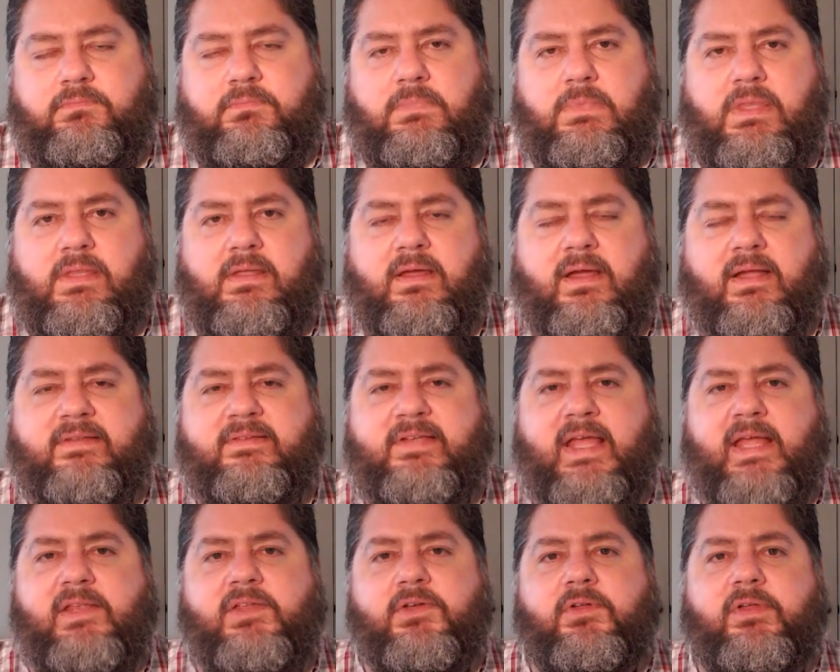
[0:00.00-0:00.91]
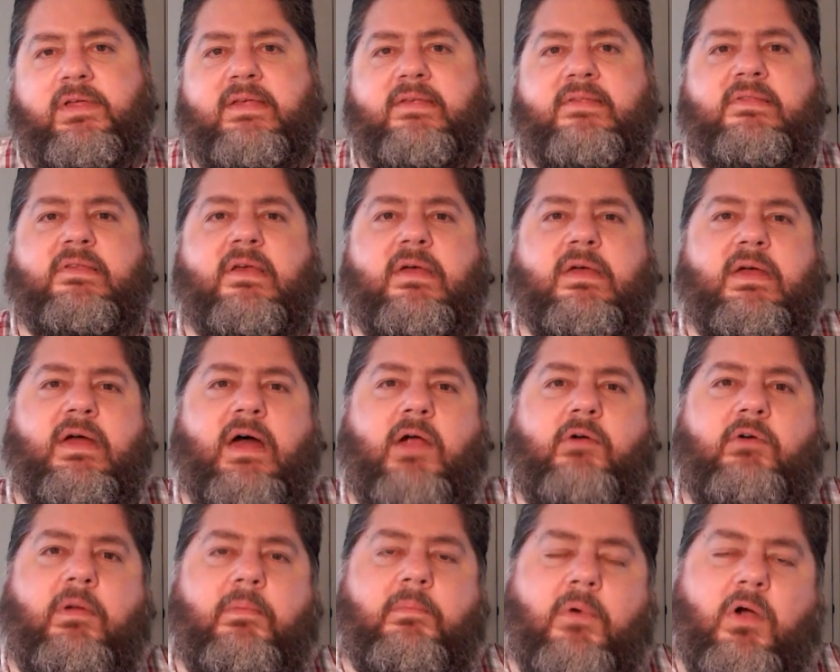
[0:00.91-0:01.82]
Uh, Daniel is a
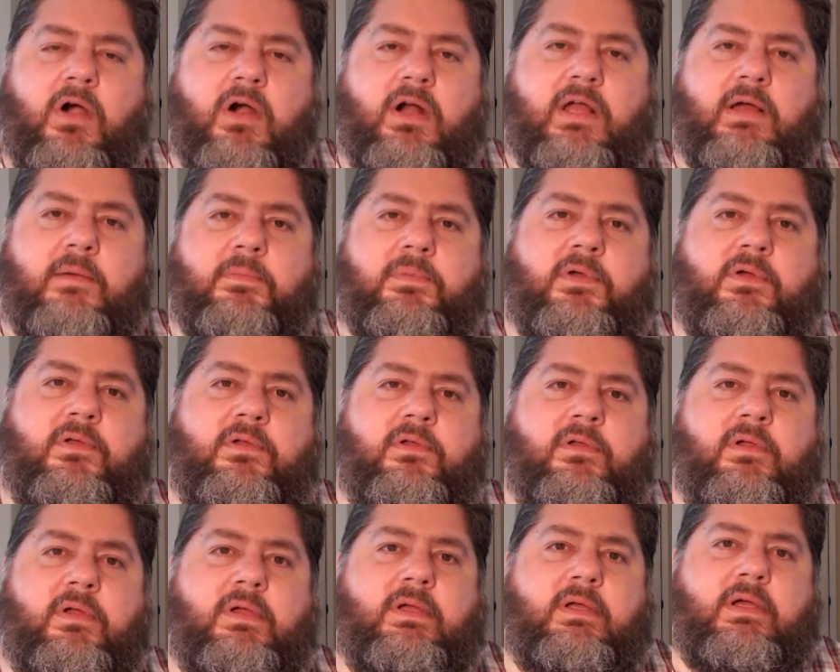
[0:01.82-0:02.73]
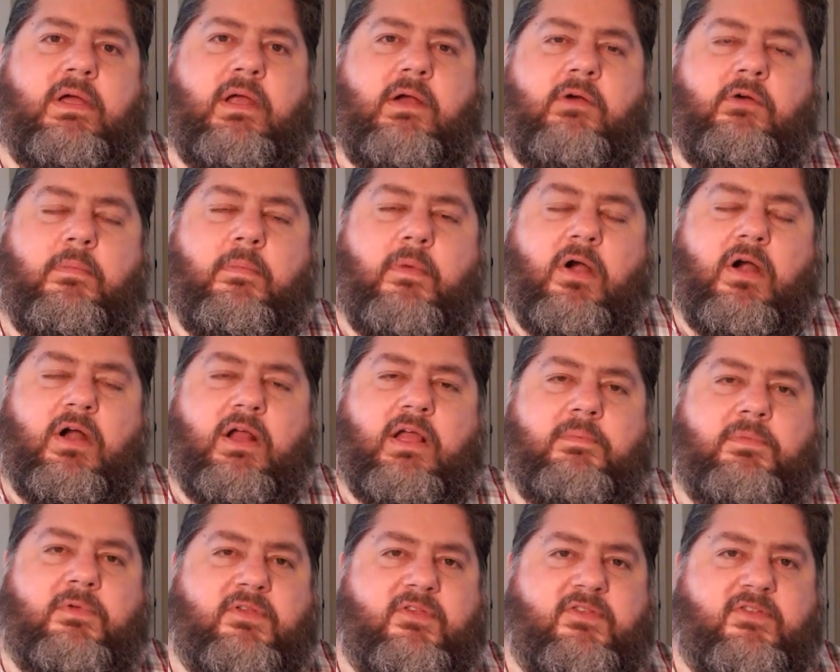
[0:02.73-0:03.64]
remarkable, a
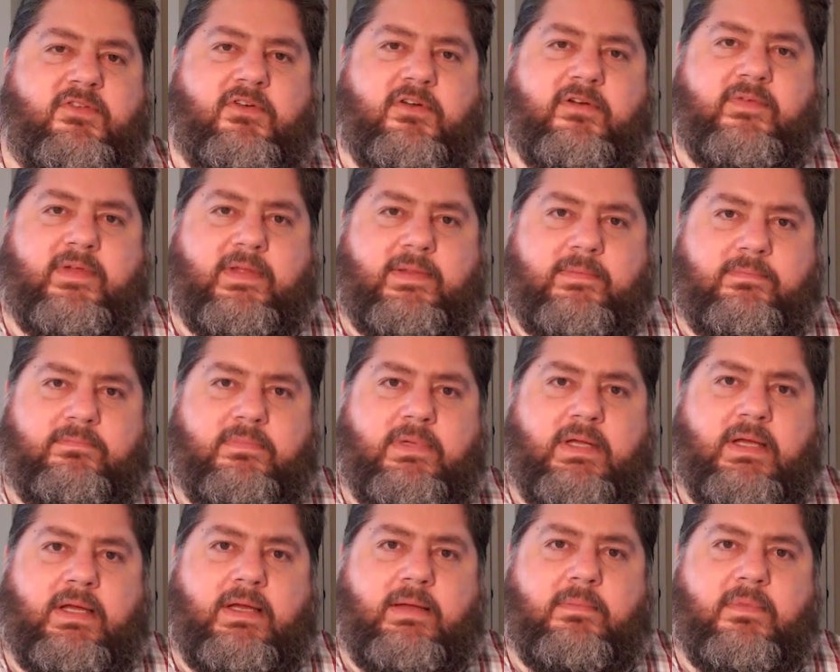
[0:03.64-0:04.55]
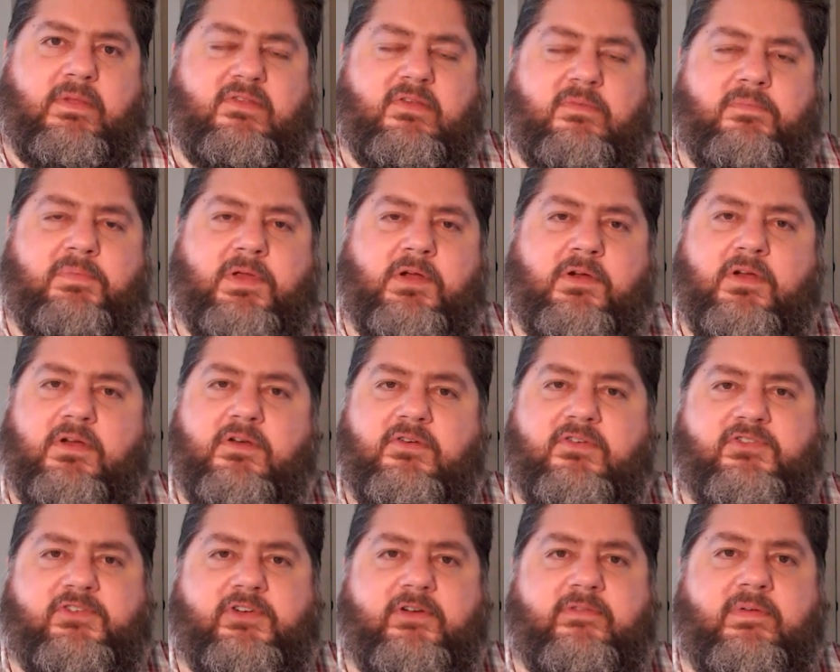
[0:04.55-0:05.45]
remarkable servant um, a superior
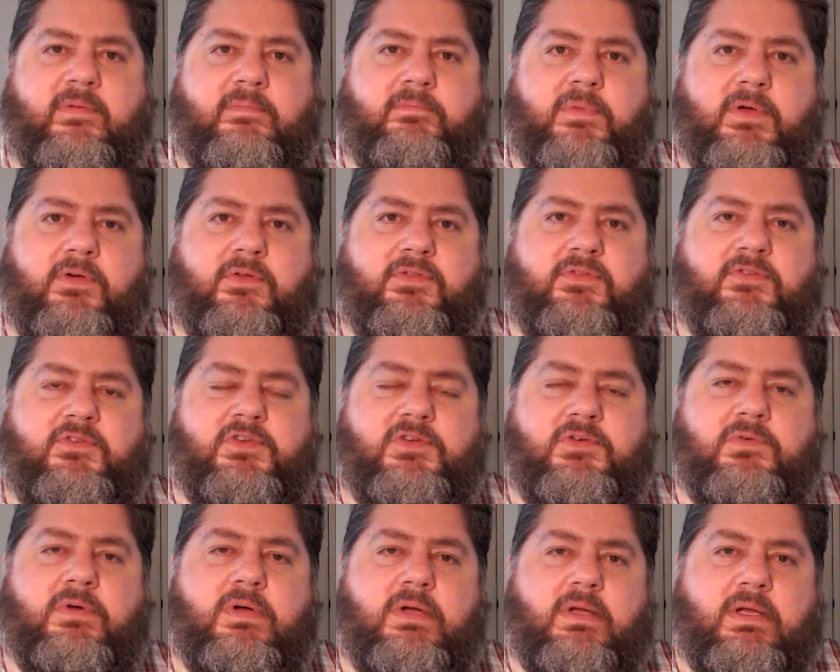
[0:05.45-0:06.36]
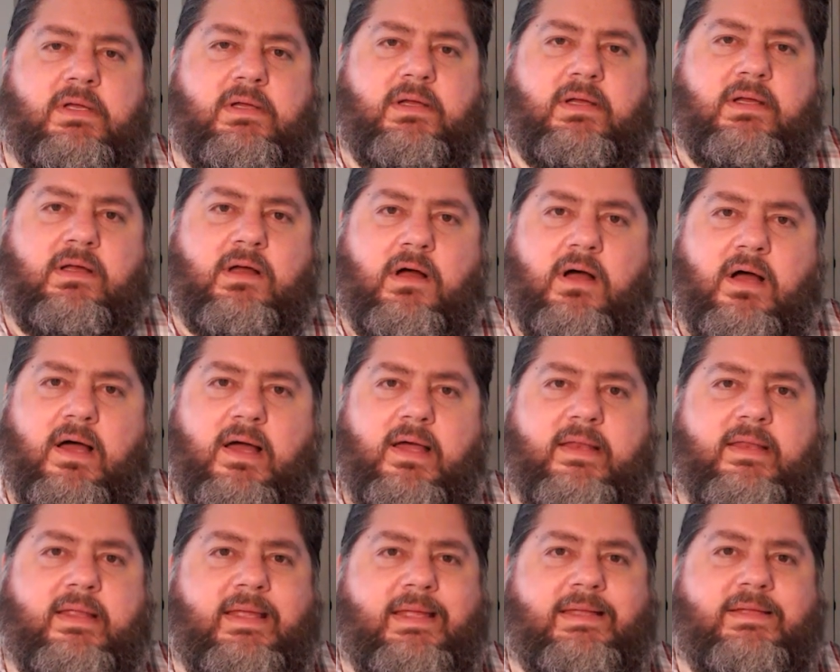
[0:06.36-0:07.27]
servant both to
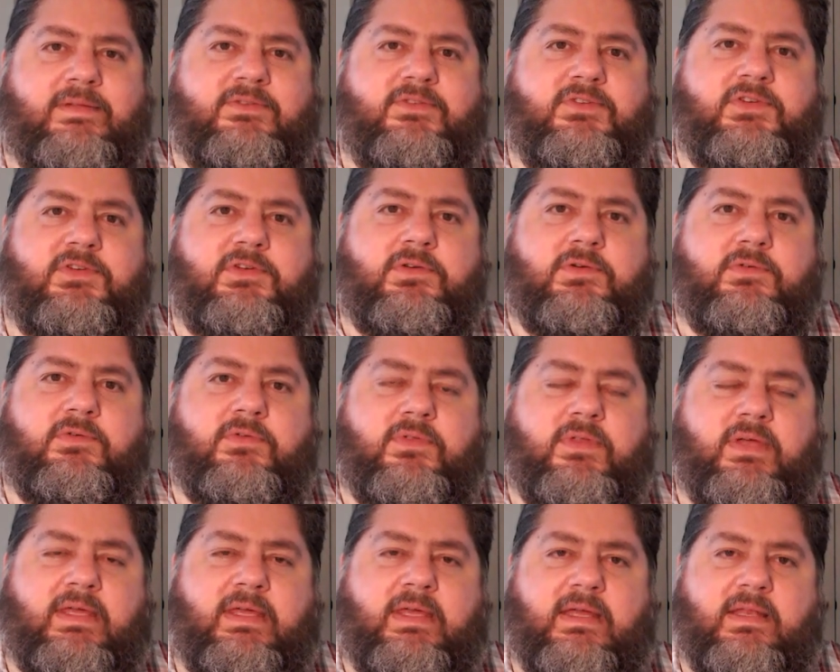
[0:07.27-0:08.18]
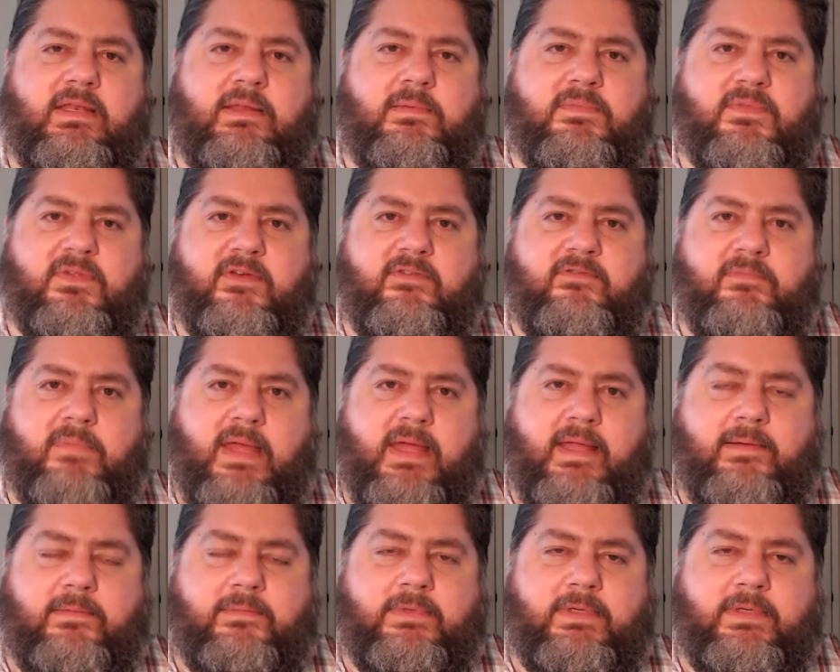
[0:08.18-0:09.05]
God and to the kingdoms of men.